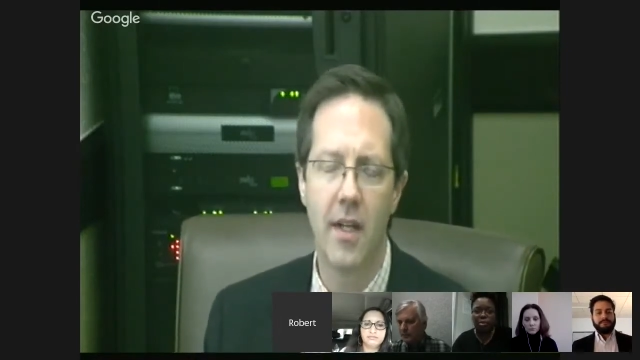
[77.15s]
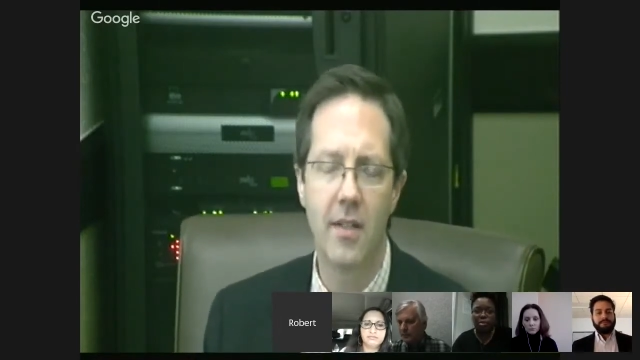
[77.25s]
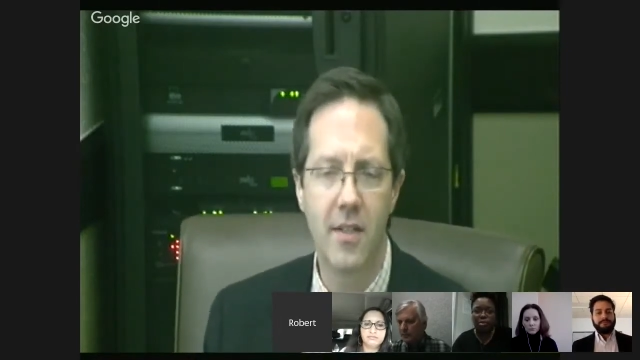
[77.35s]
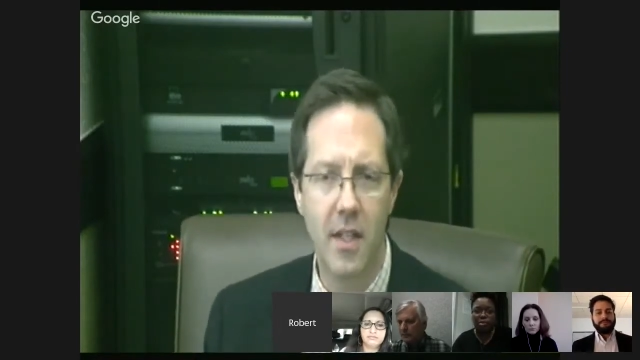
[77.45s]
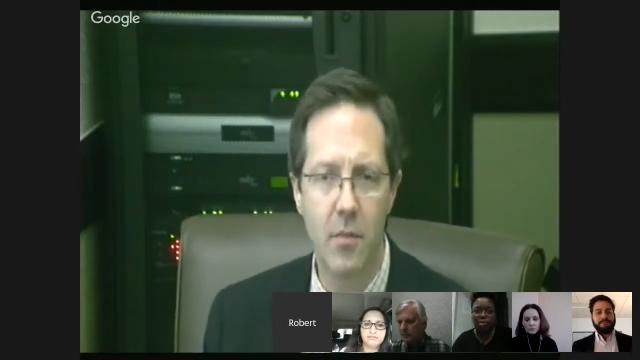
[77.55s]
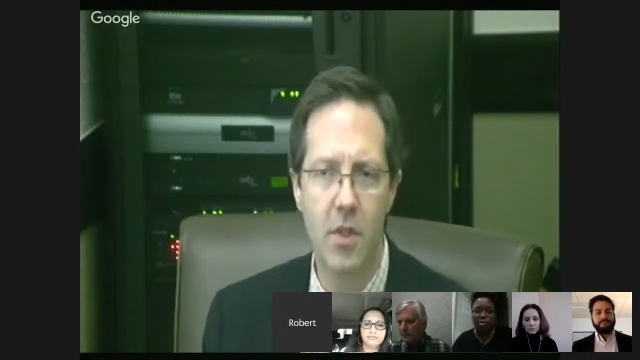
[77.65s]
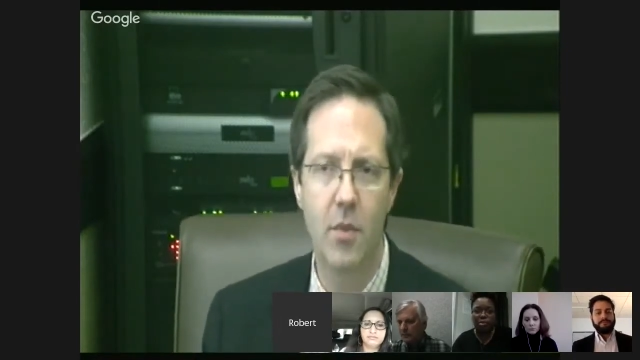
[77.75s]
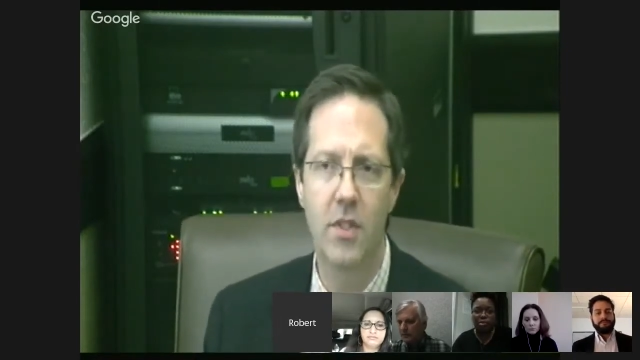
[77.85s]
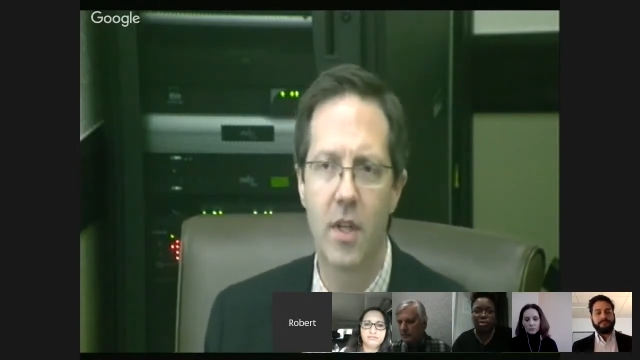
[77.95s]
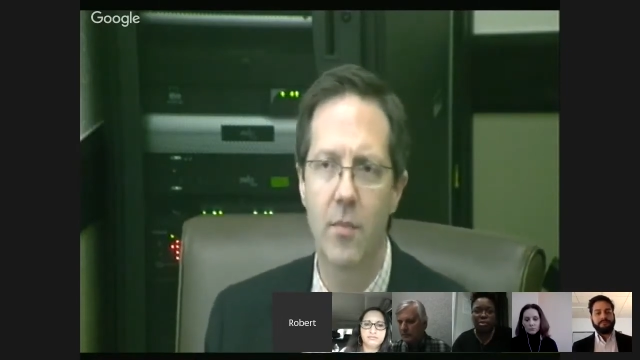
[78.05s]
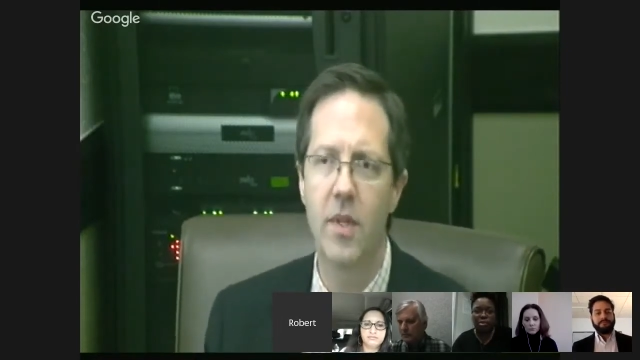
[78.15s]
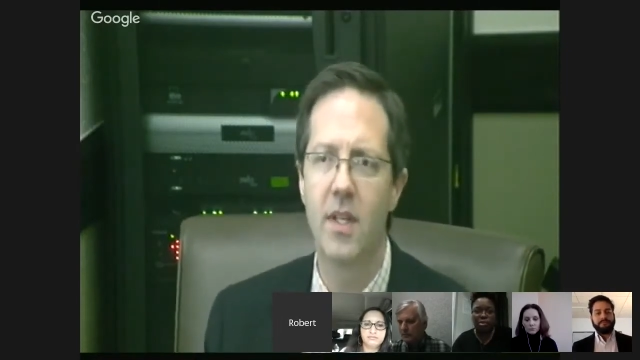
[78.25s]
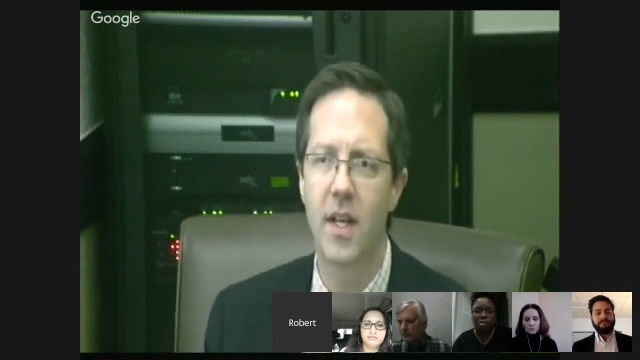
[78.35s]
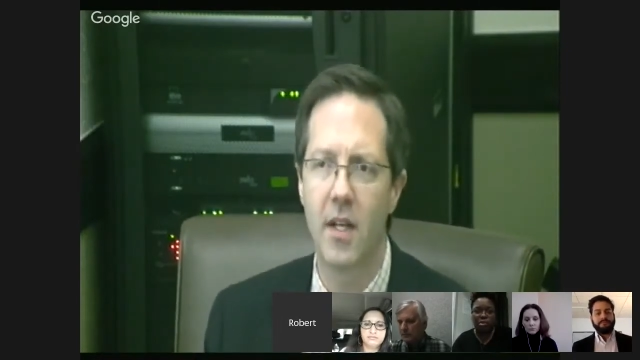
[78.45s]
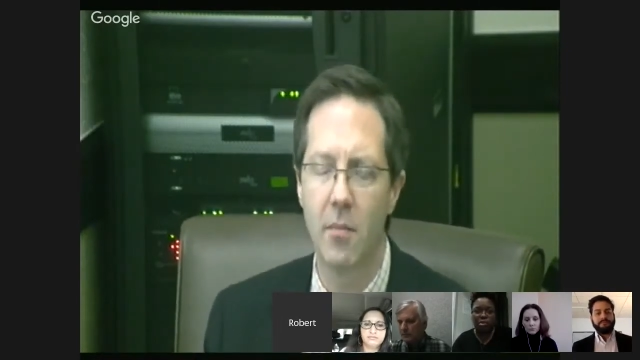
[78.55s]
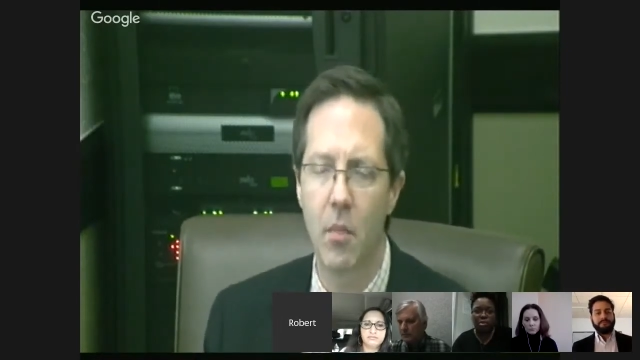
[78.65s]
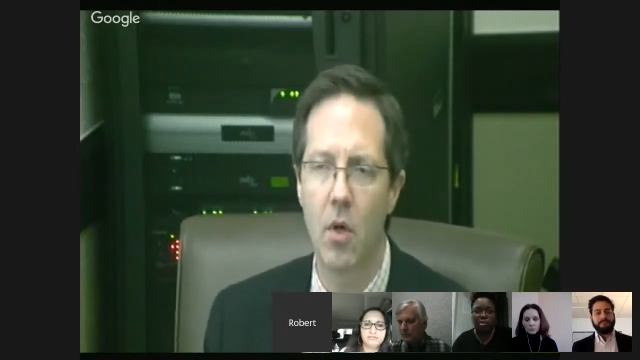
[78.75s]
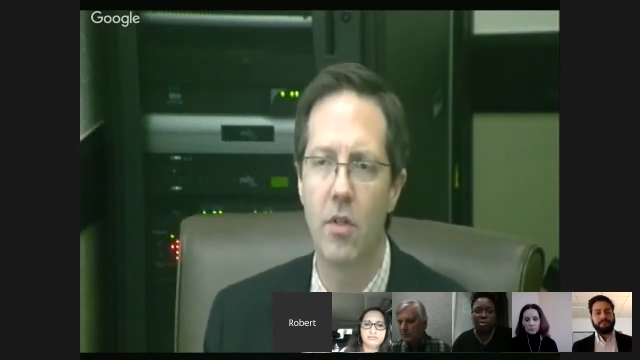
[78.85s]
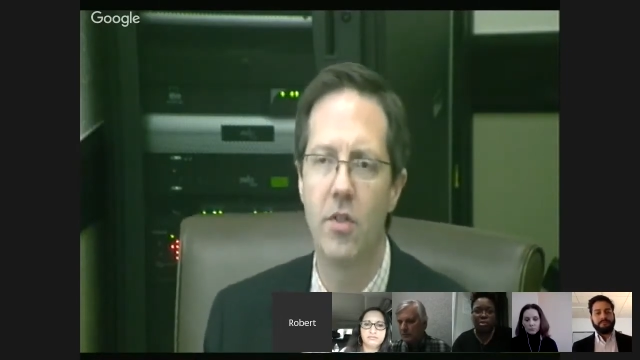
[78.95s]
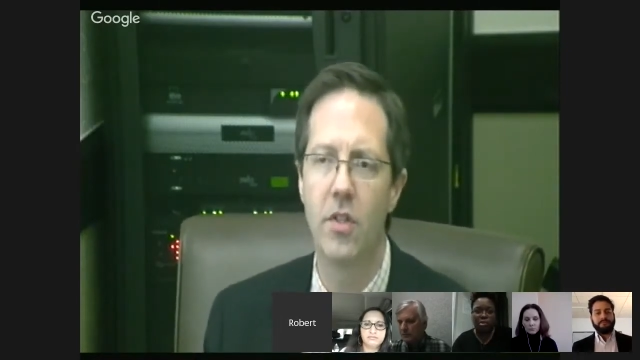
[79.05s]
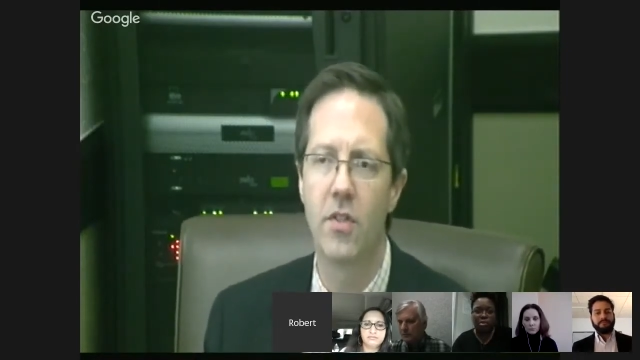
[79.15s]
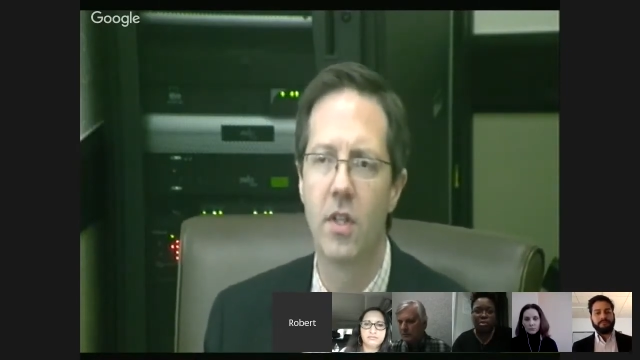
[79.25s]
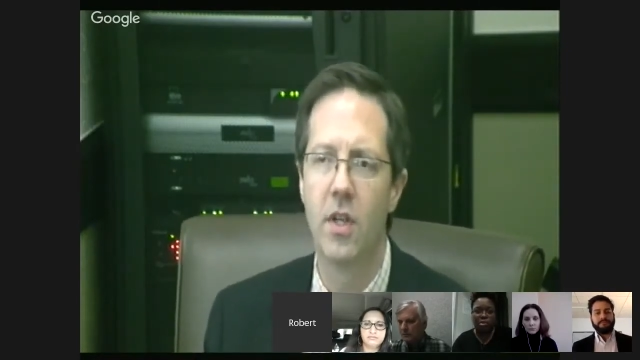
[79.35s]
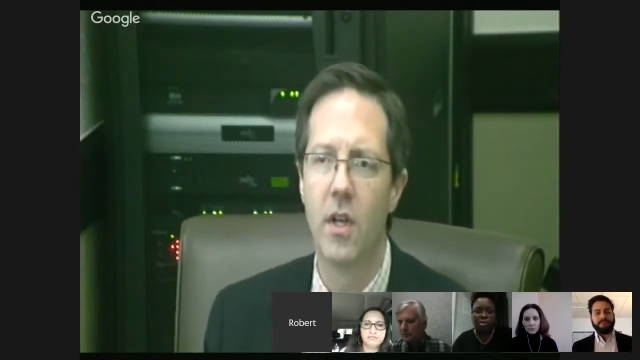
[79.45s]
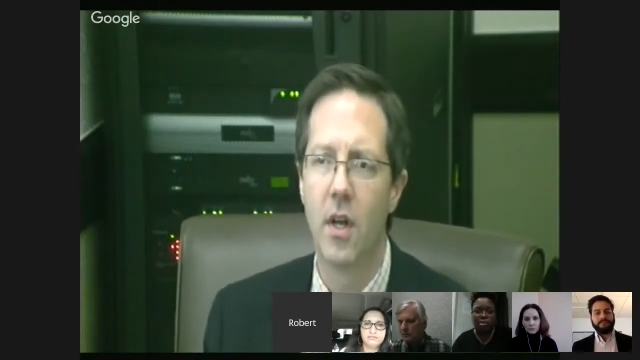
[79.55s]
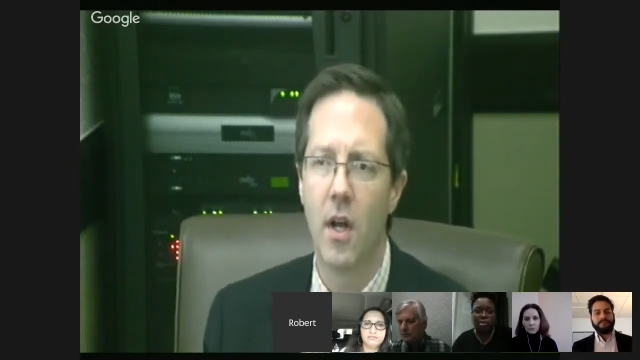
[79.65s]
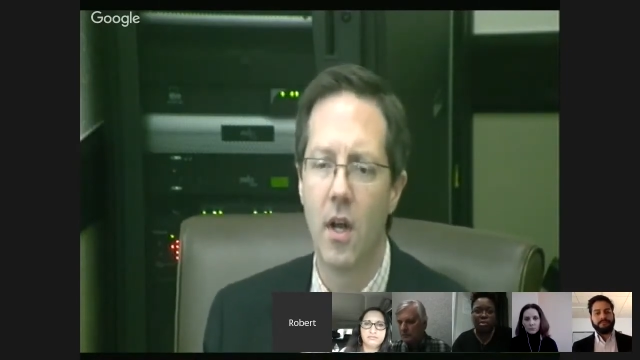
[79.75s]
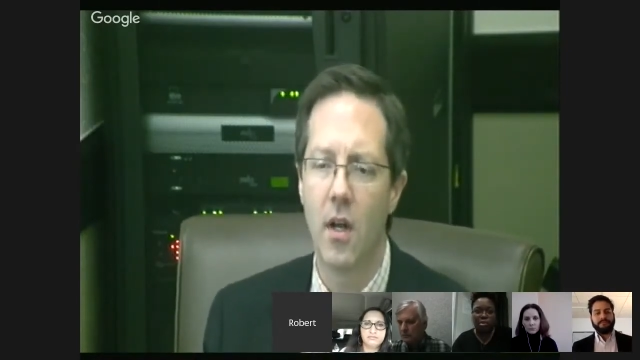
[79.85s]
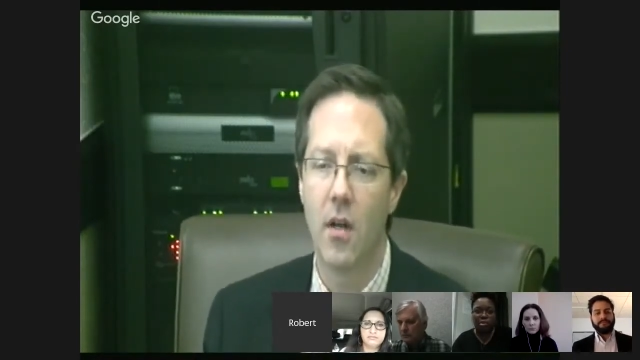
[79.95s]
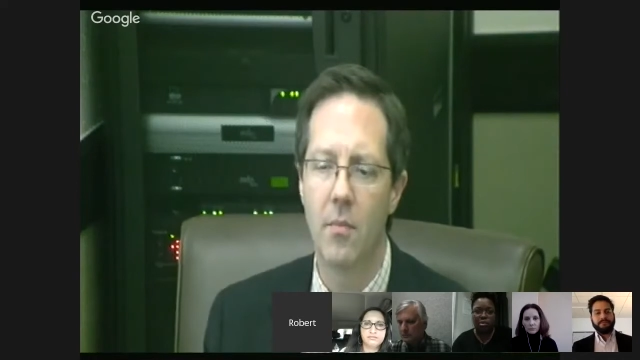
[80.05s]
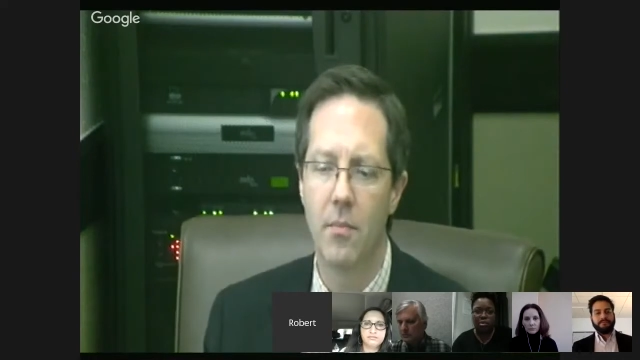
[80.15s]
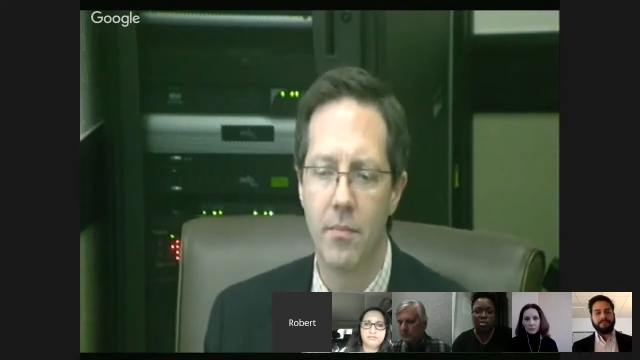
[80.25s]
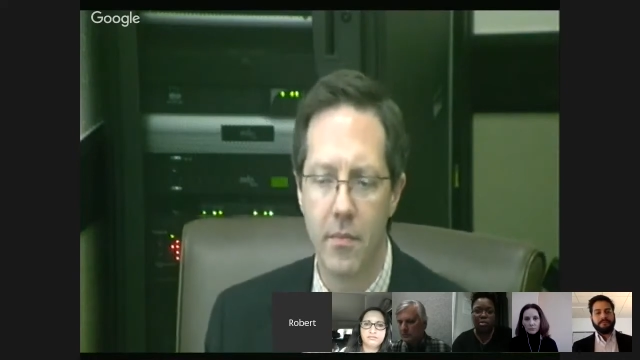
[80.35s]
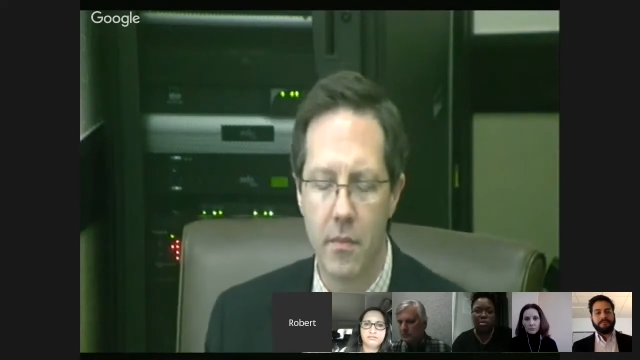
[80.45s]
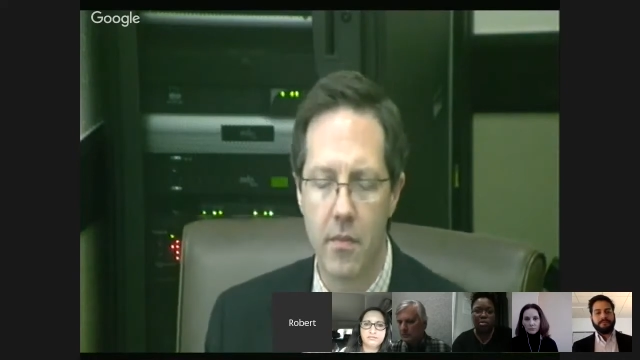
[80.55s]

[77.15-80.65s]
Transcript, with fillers: it seems to be something that emerges um,